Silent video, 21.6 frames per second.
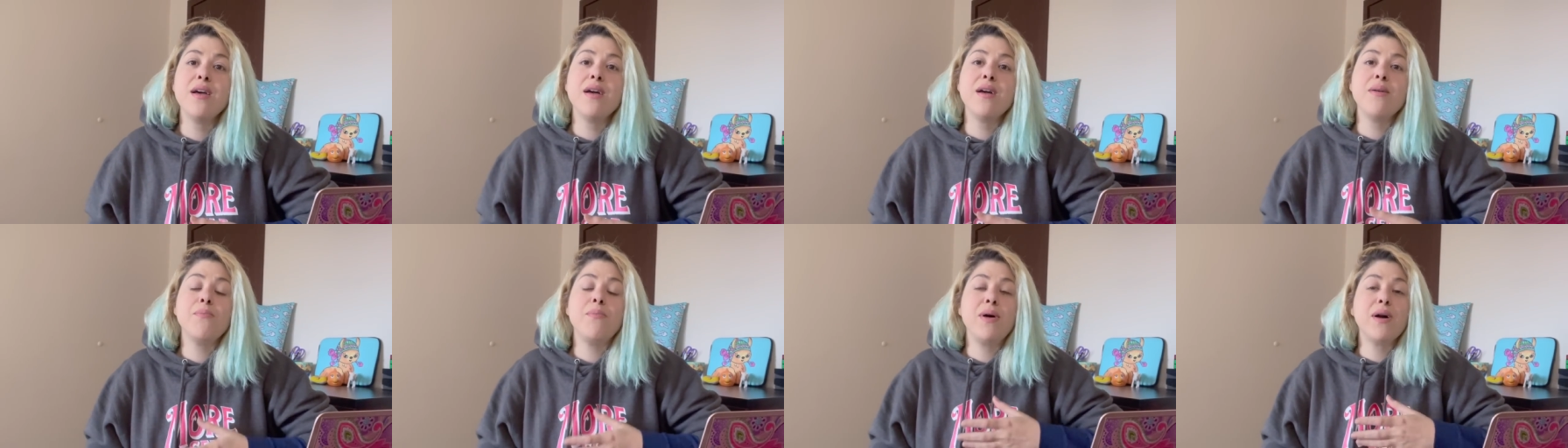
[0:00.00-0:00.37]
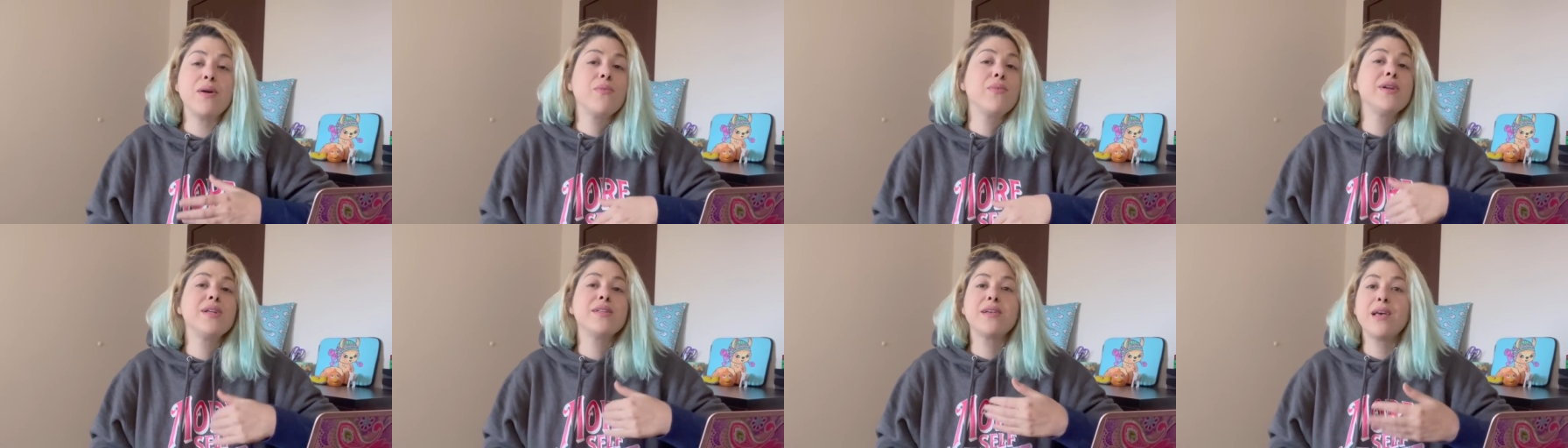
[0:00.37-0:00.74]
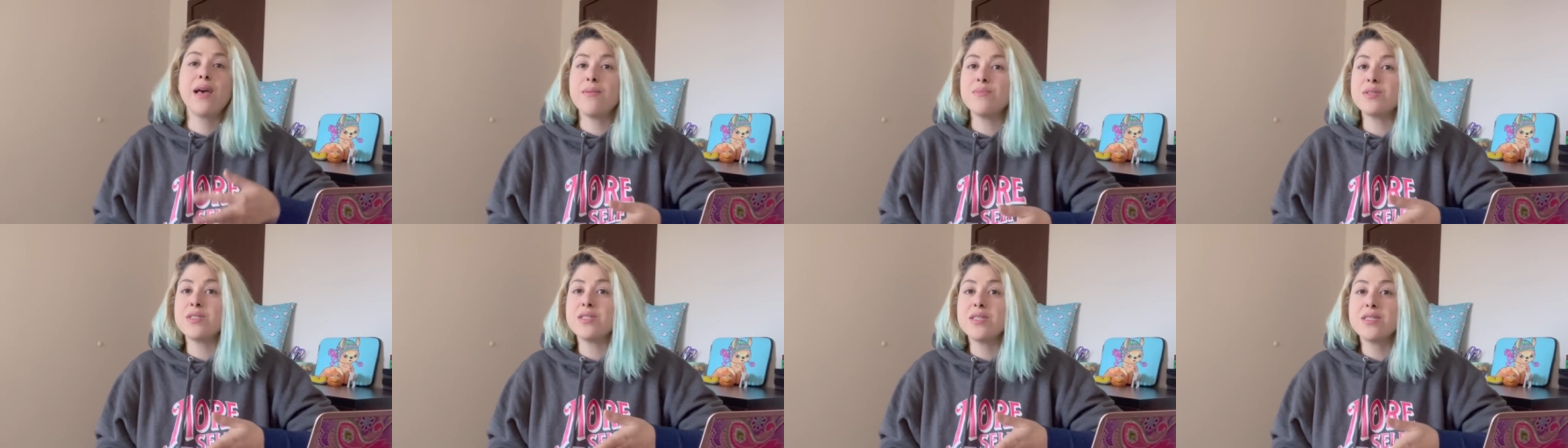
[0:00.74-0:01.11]
But when it
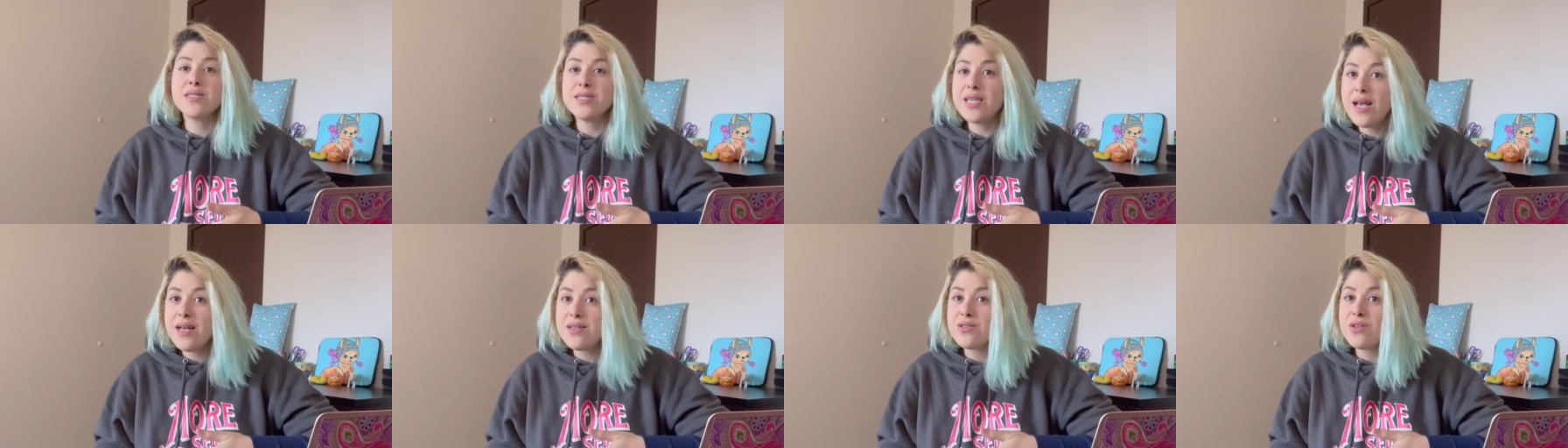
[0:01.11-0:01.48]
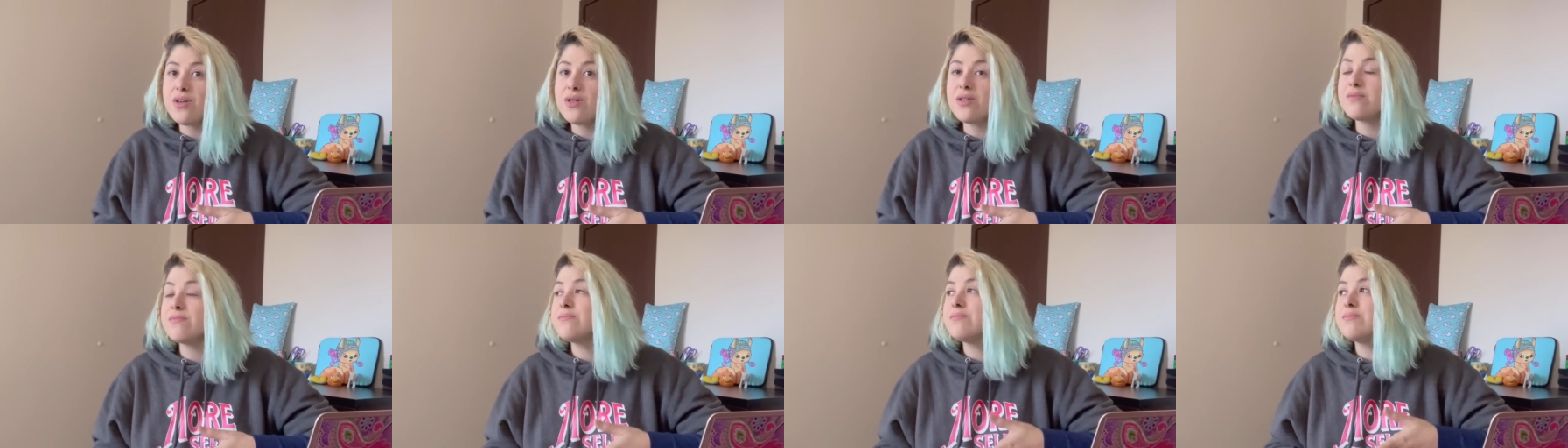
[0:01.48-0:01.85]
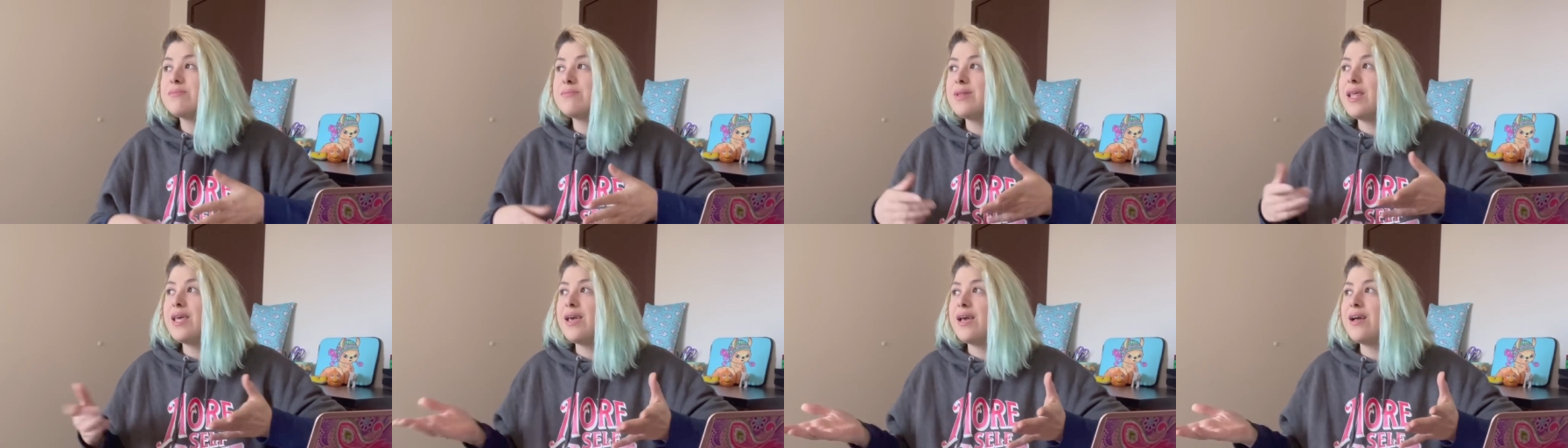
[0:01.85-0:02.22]
comes to Zazzle,
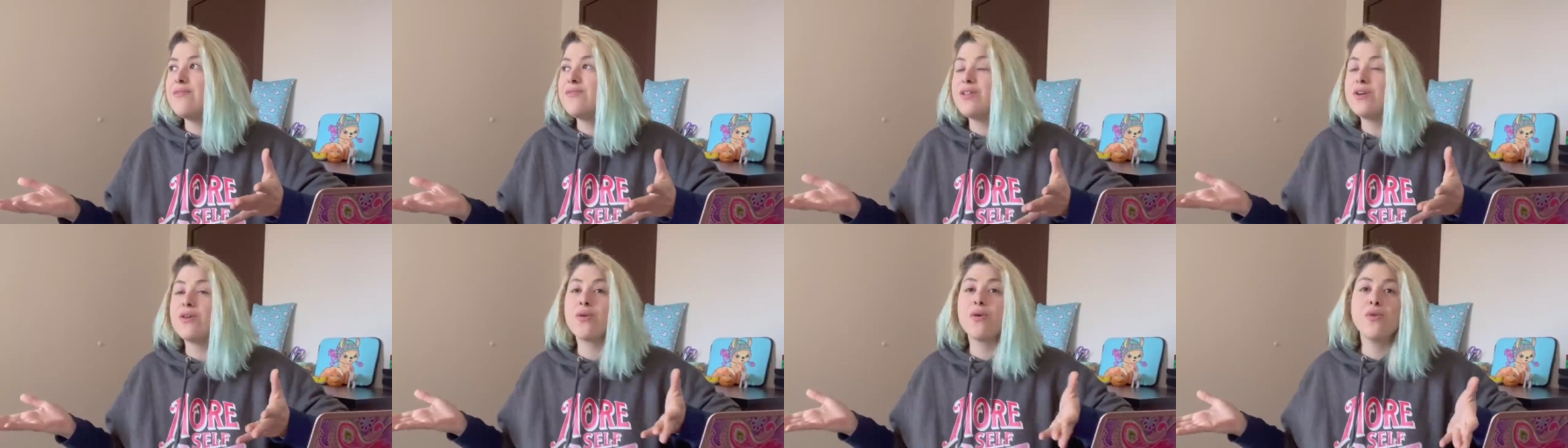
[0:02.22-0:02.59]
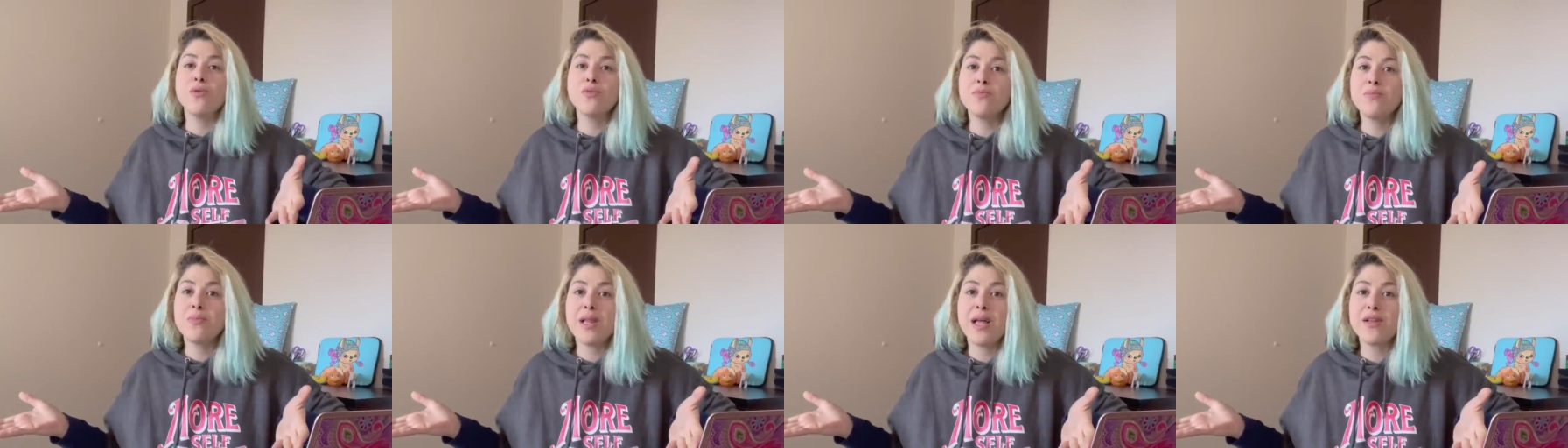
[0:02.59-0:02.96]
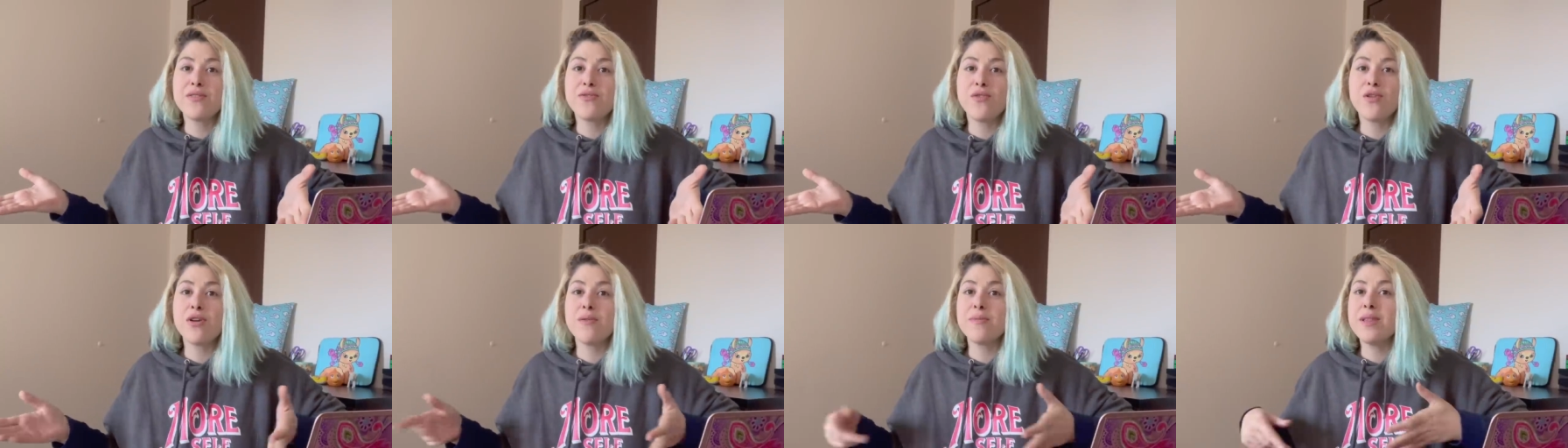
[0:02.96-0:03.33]
they have their own
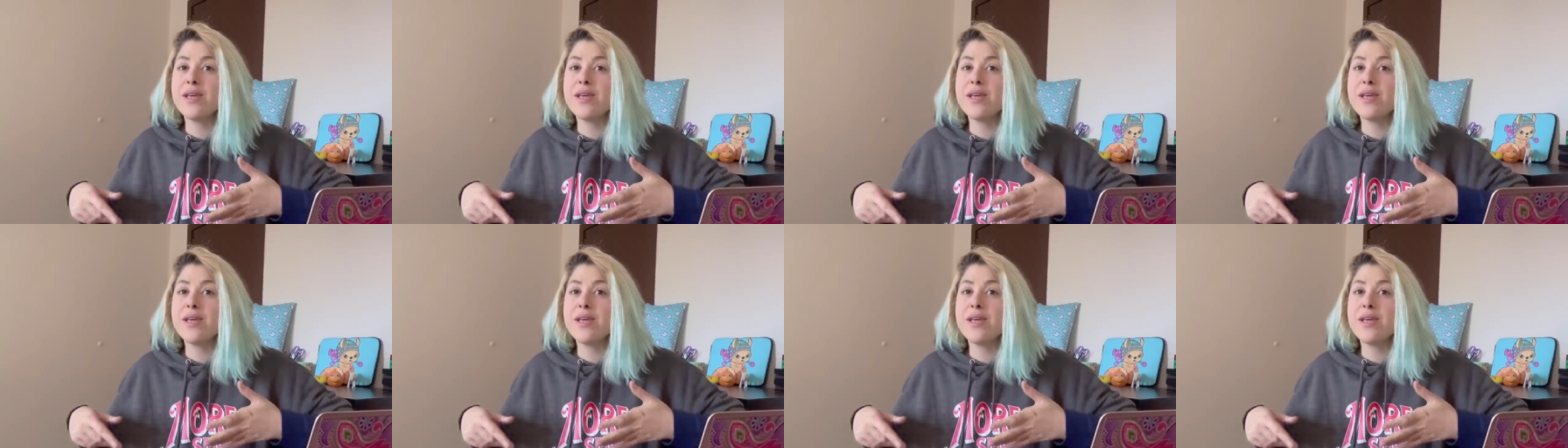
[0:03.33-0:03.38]
platform,